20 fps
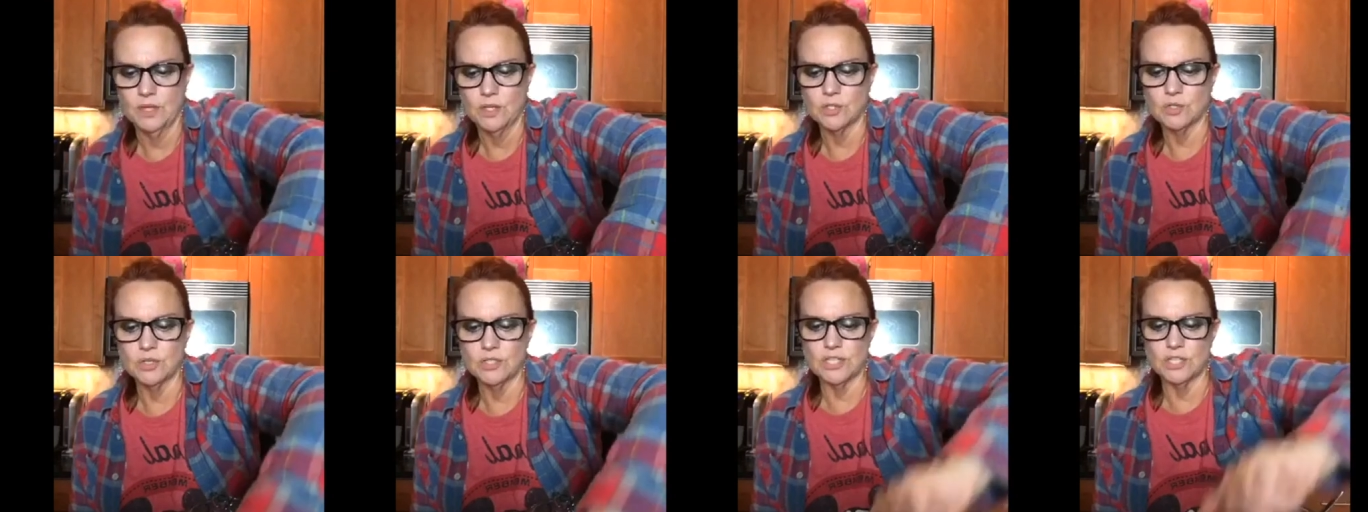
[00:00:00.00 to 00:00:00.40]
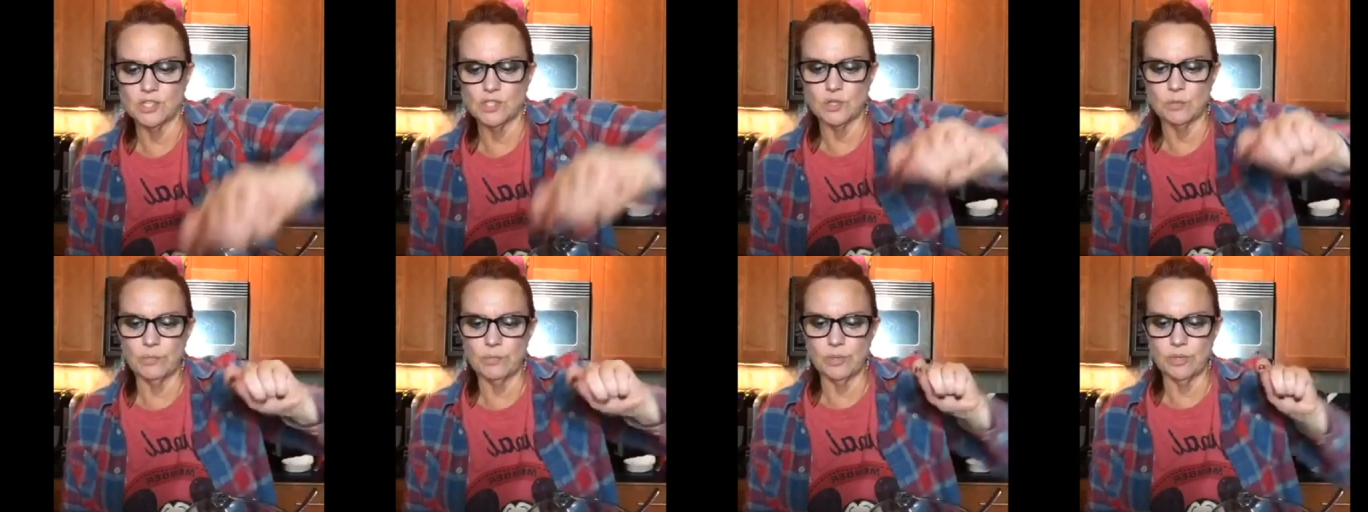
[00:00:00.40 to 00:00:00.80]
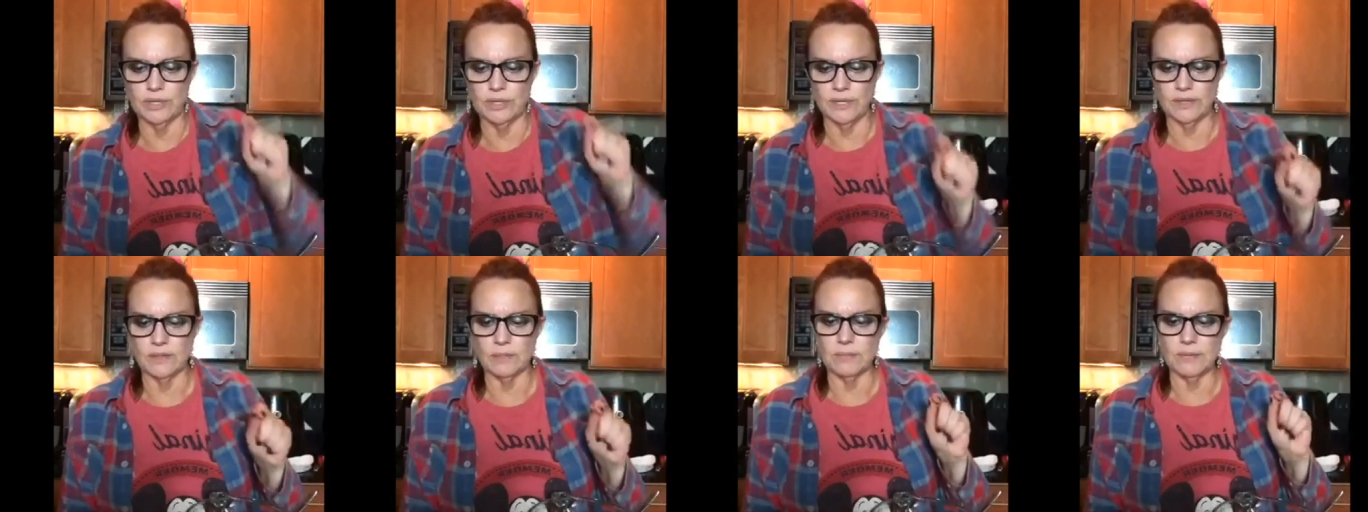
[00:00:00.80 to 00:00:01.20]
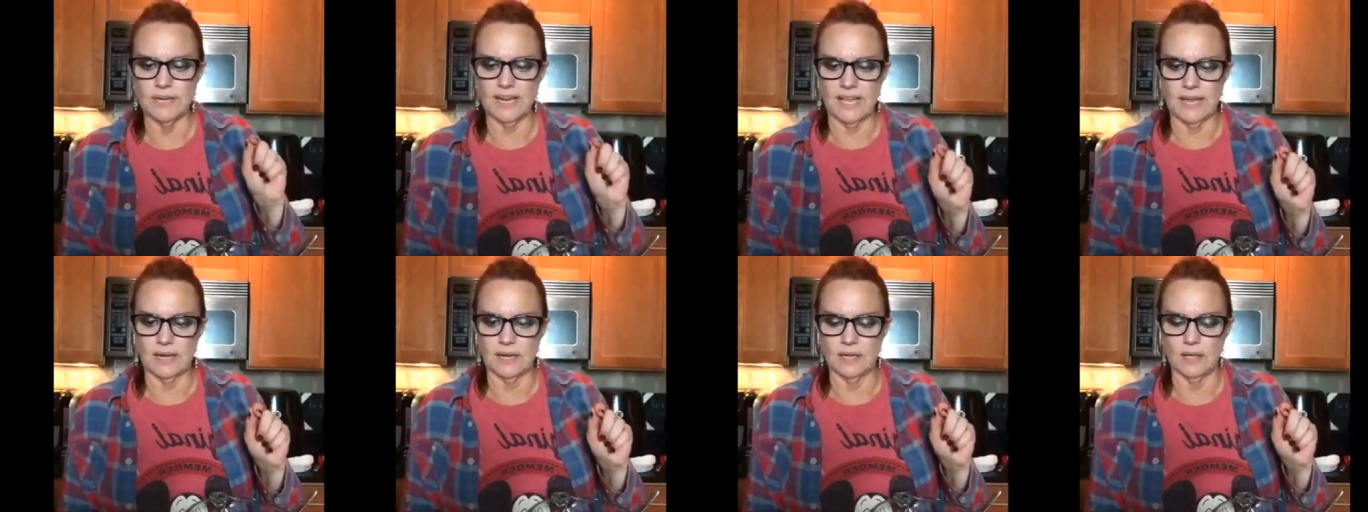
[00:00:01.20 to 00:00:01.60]
True says, you're putting the
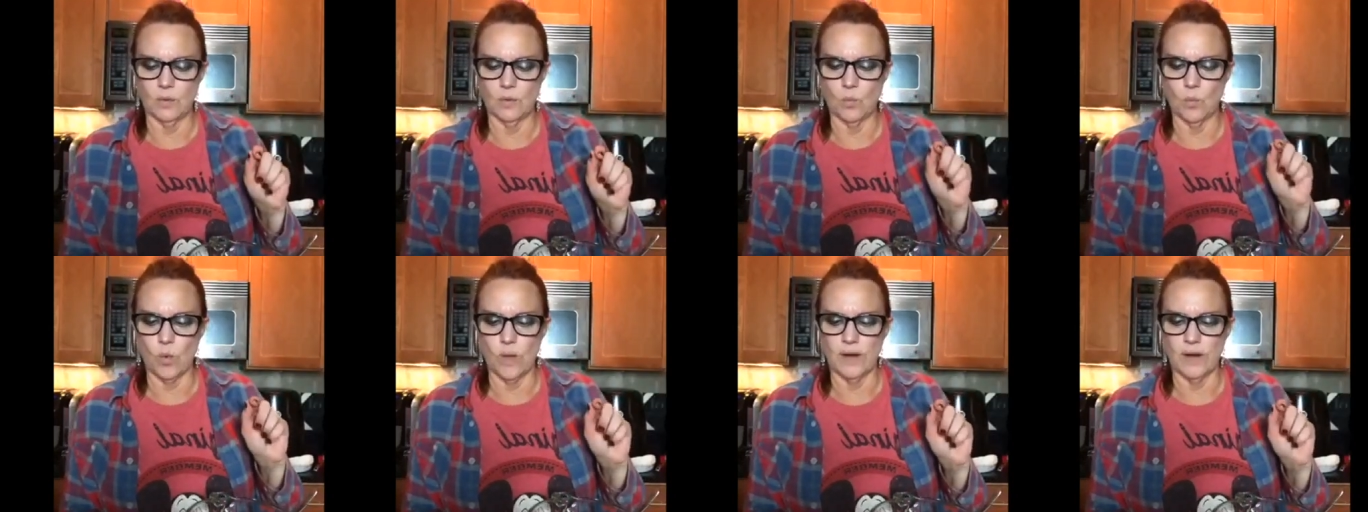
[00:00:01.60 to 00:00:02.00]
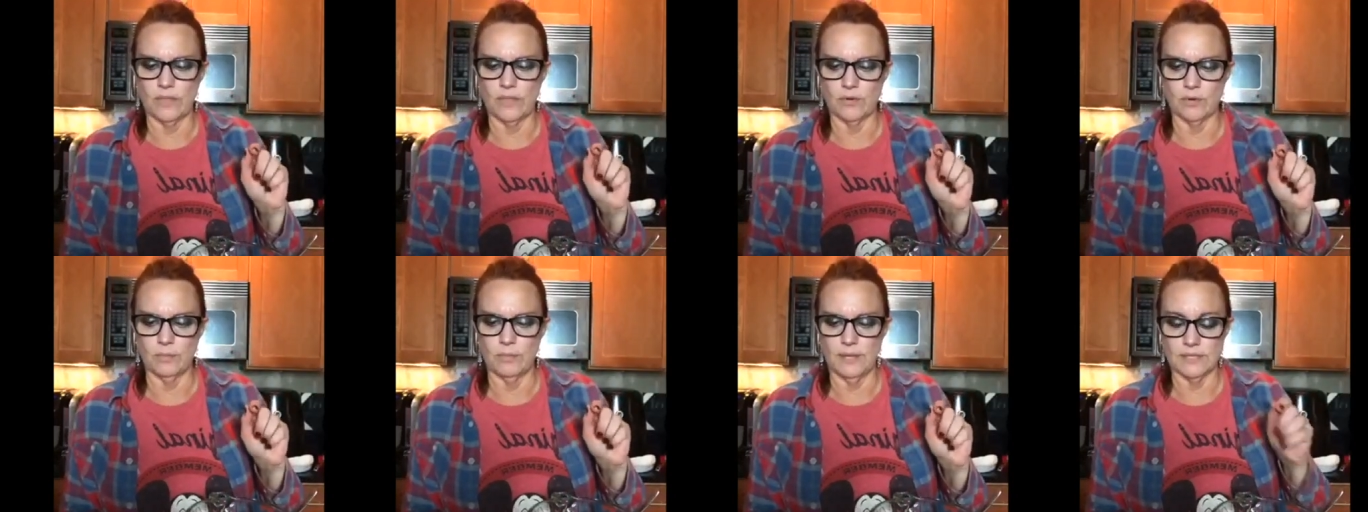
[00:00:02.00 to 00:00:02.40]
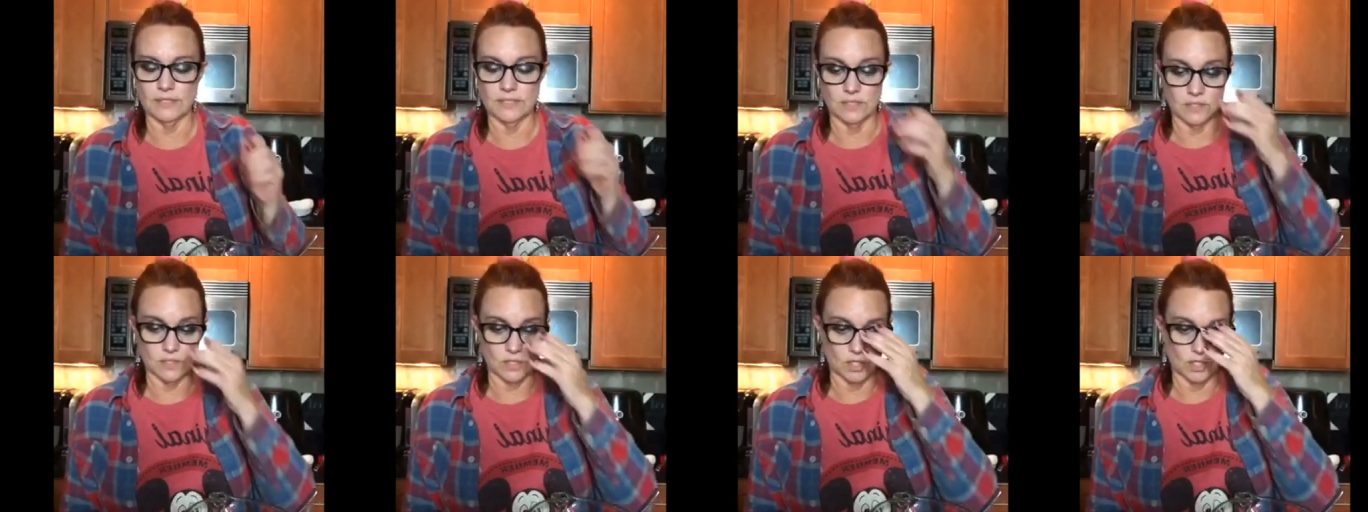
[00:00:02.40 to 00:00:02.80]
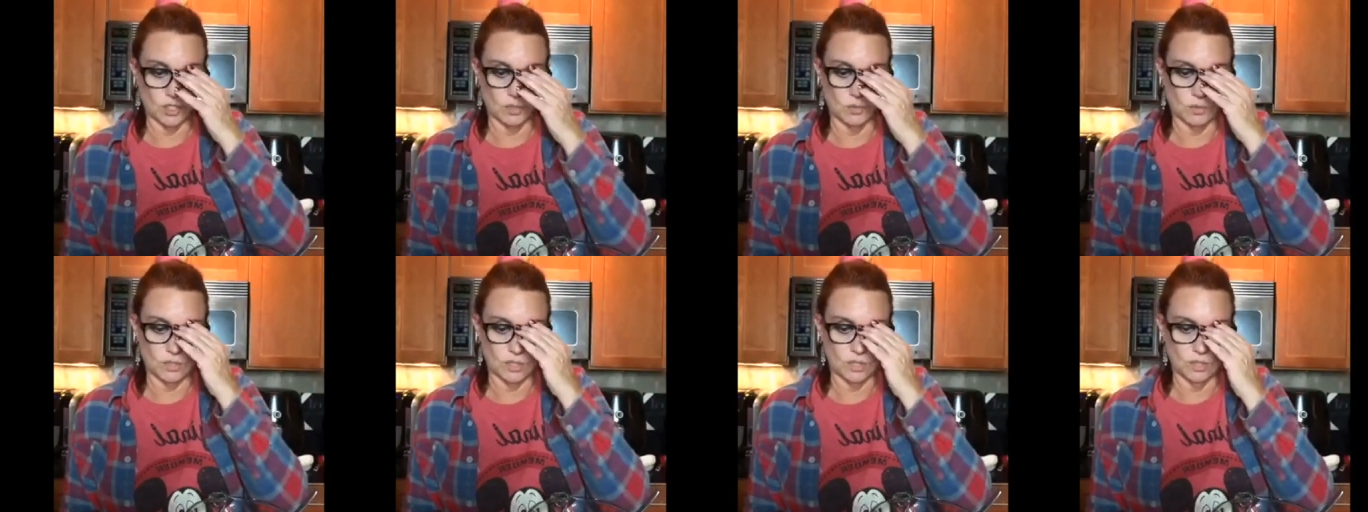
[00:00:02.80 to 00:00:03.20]
banana. What other mixes could
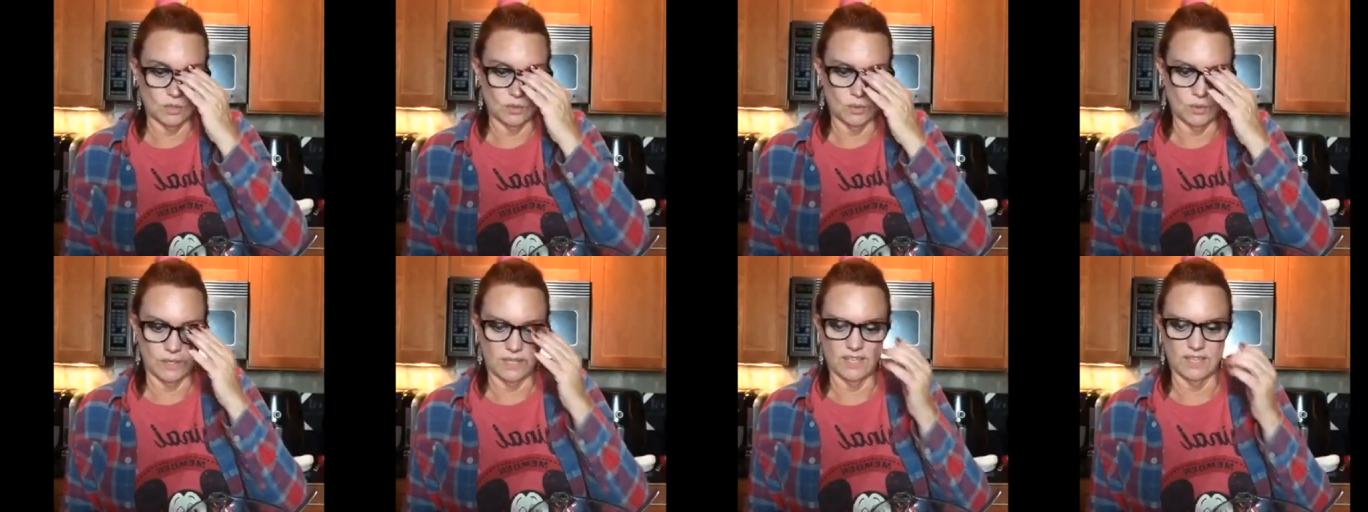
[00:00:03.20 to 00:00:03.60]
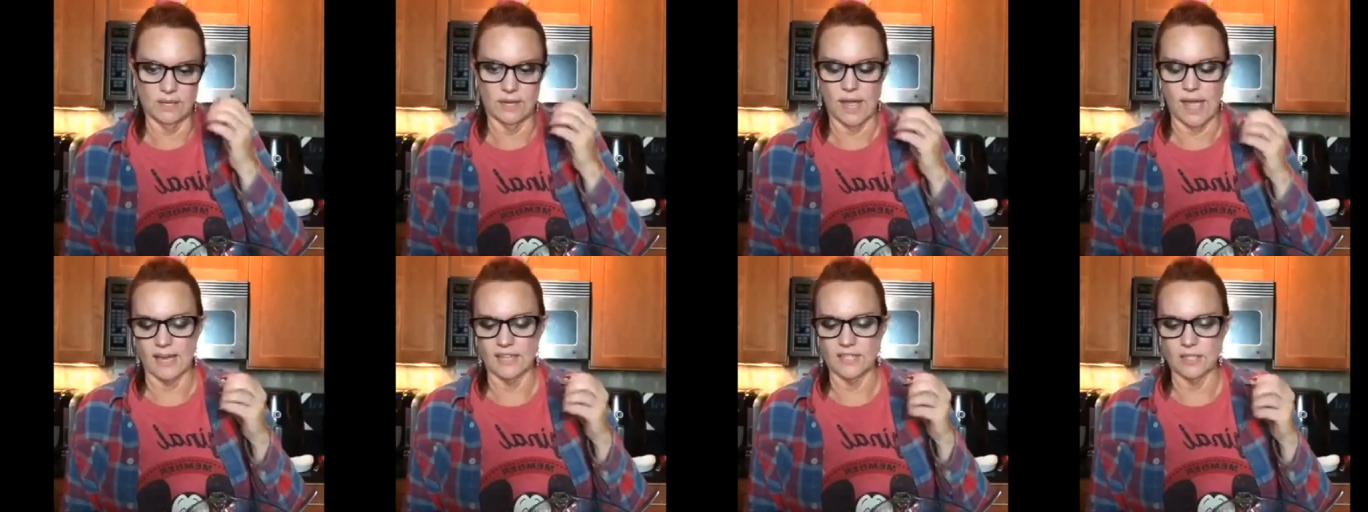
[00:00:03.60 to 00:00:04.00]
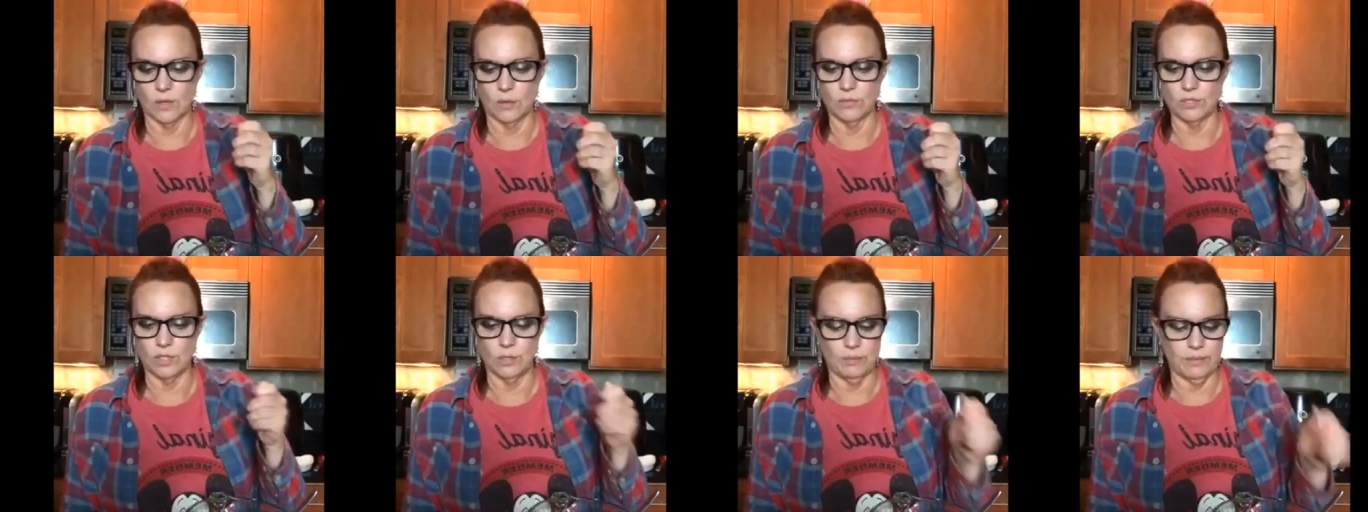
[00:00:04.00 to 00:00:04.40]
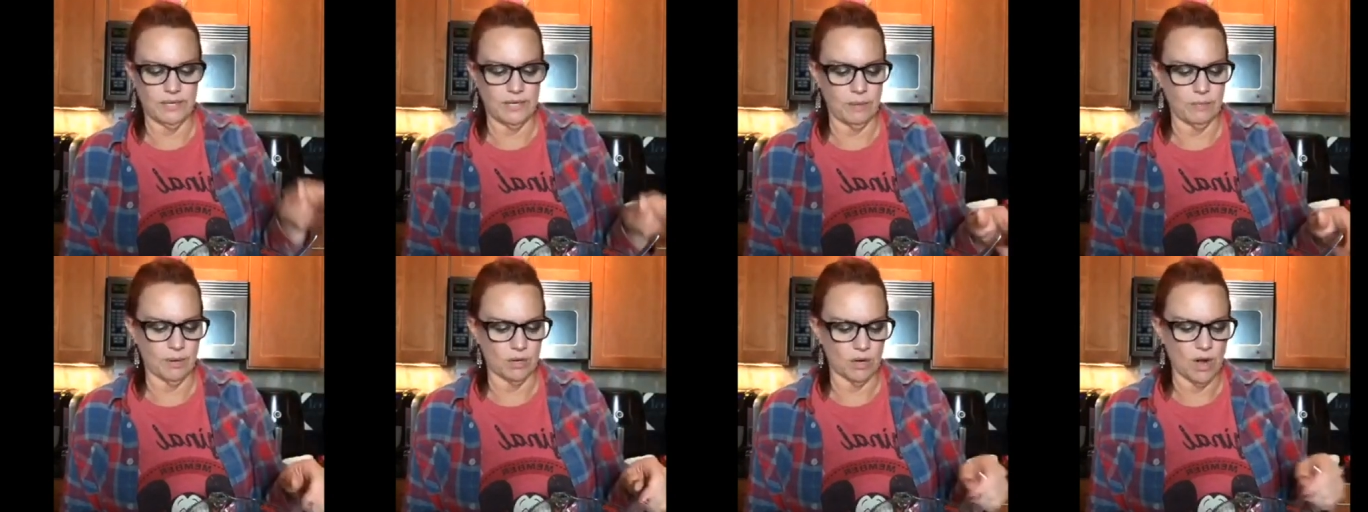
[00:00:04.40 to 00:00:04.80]
you do in I don't do
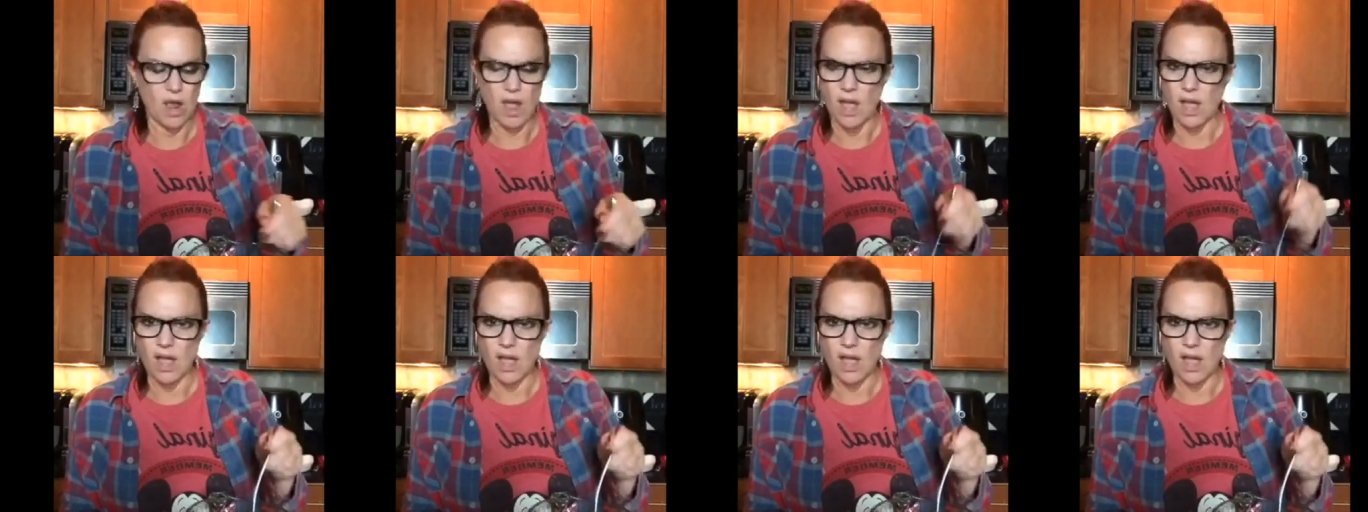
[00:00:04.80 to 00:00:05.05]
peanut butter?